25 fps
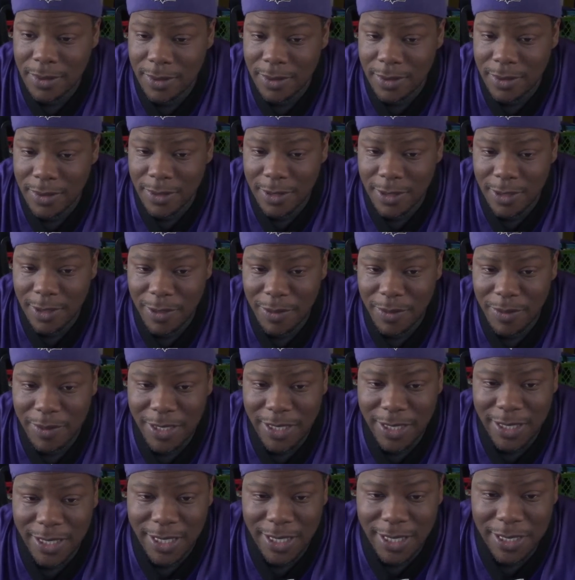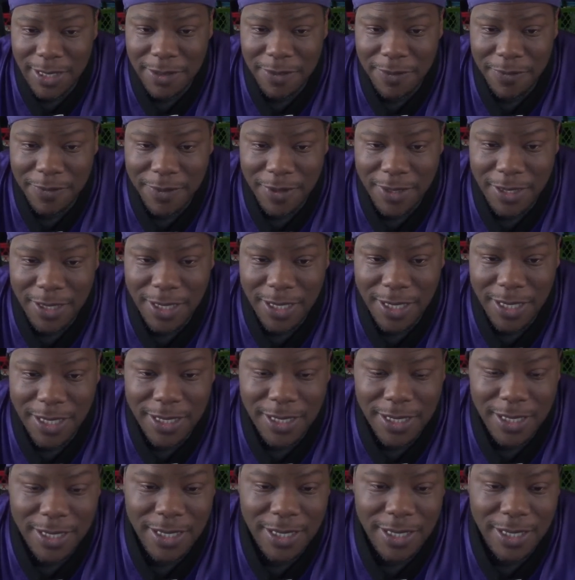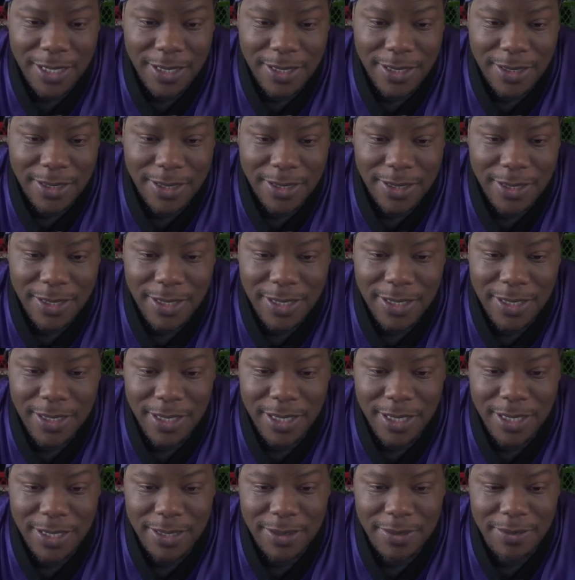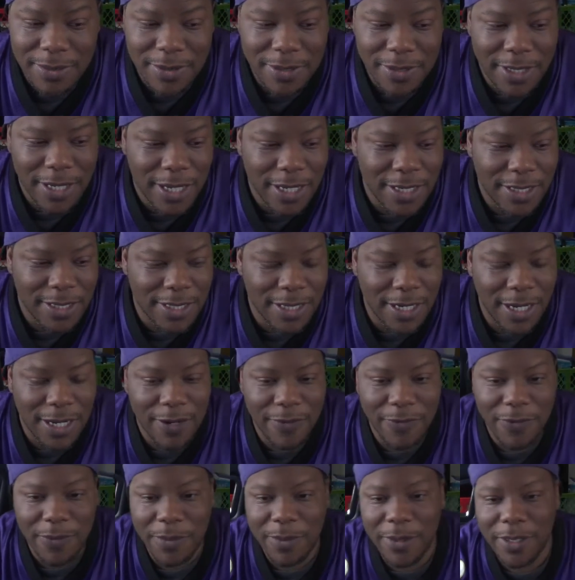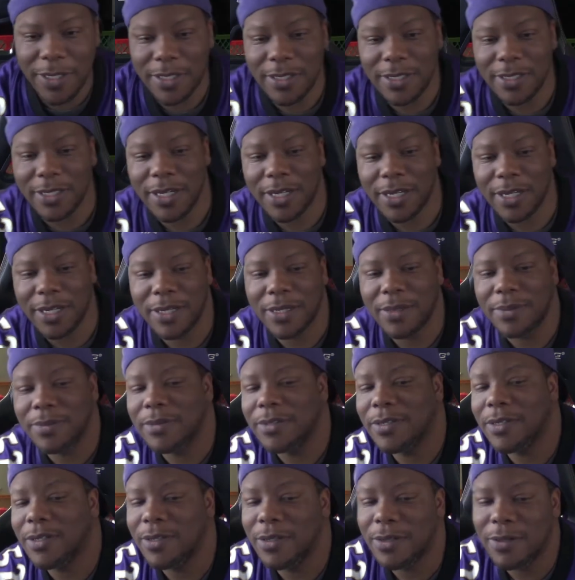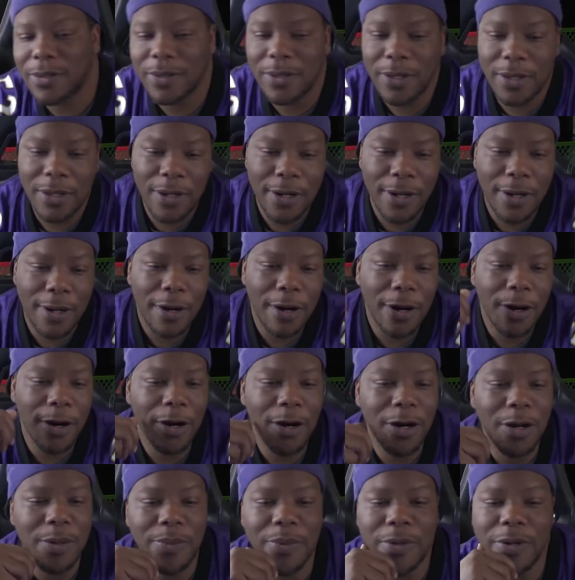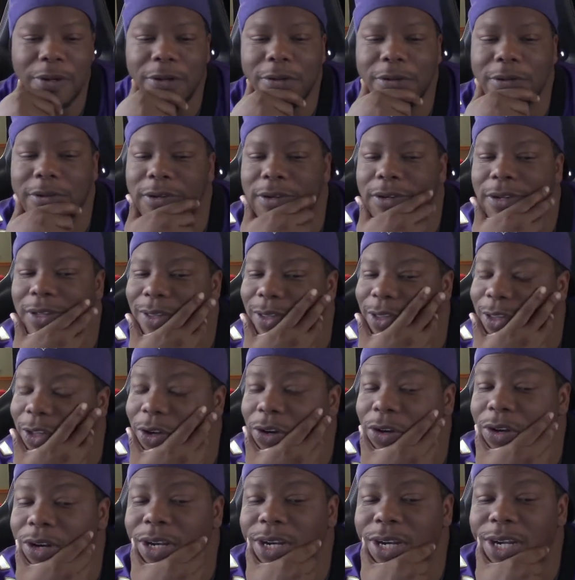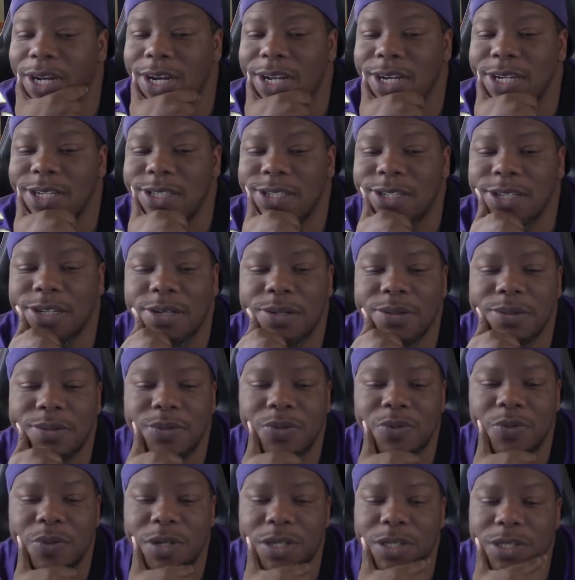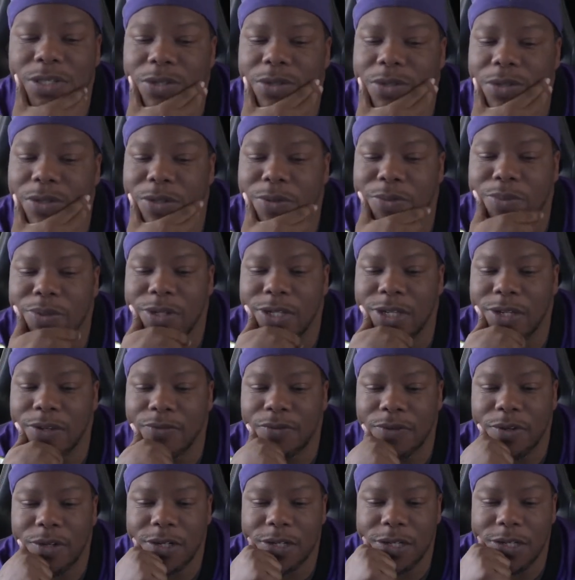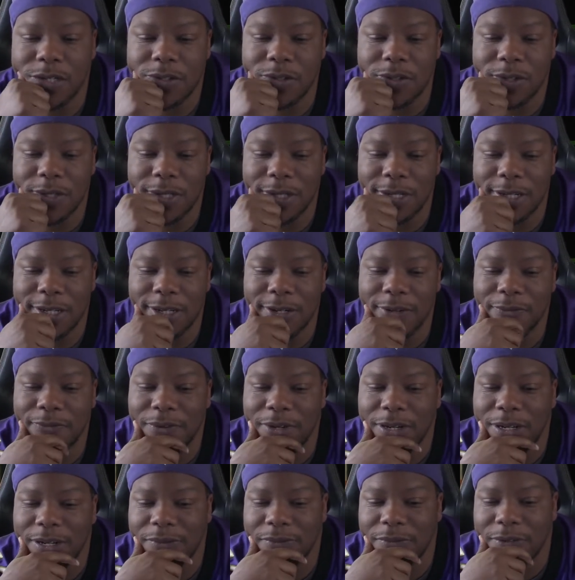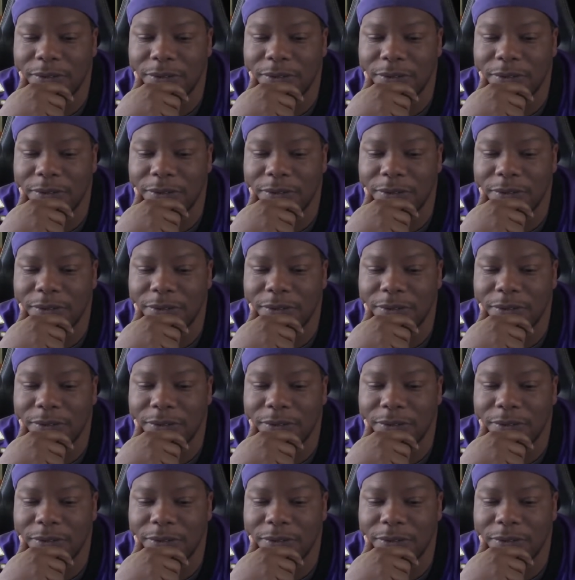Snoop did that little run at the end. So let's look at some stats, y'all, from this game. So Herbert 39 attempts, 22 complete for 195